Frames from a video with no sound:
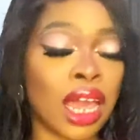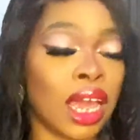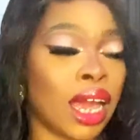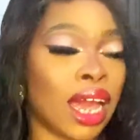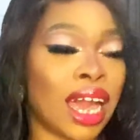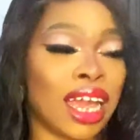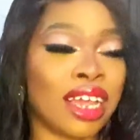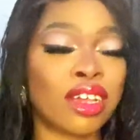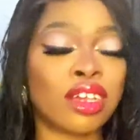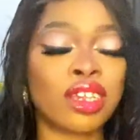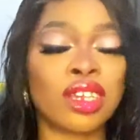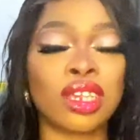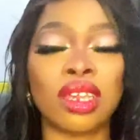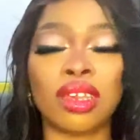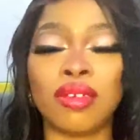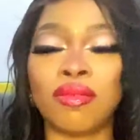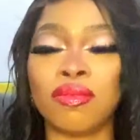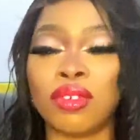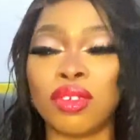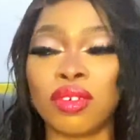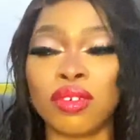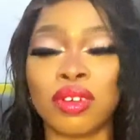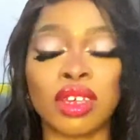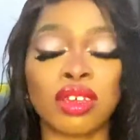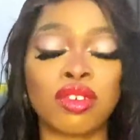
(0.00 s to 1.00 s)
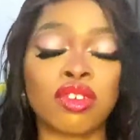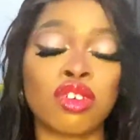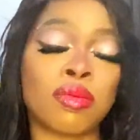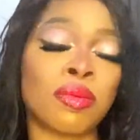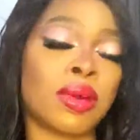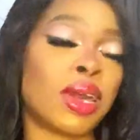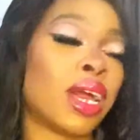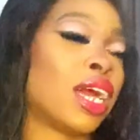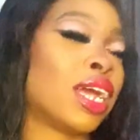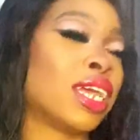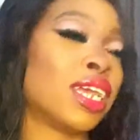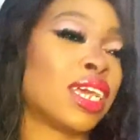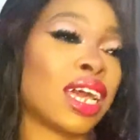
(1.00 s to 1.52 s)
I just leave the rest for
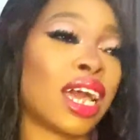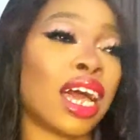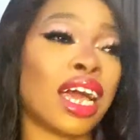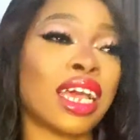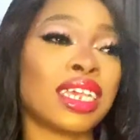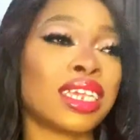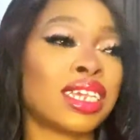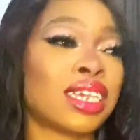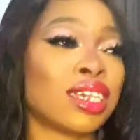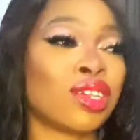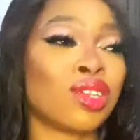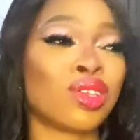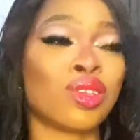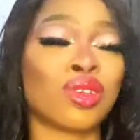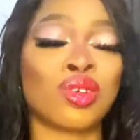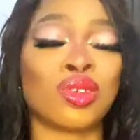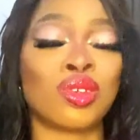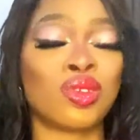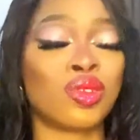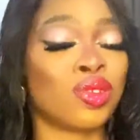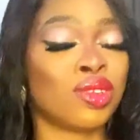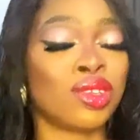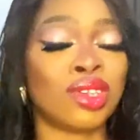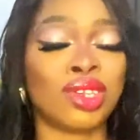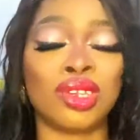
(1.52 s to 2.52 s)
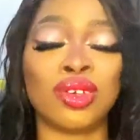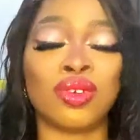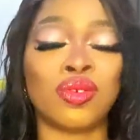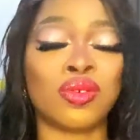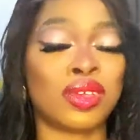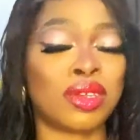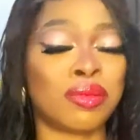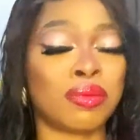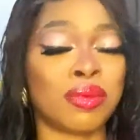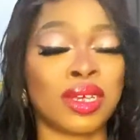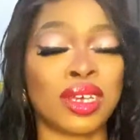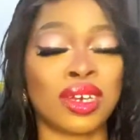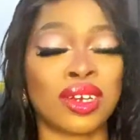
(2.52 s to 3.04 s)
my ancestors to deal
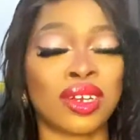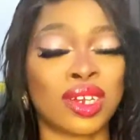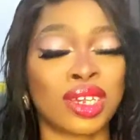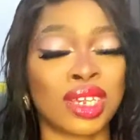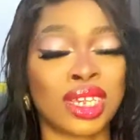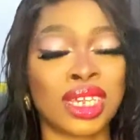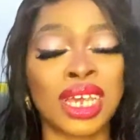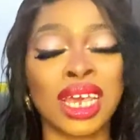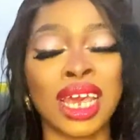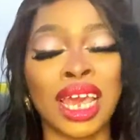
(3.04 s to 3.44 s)
with, because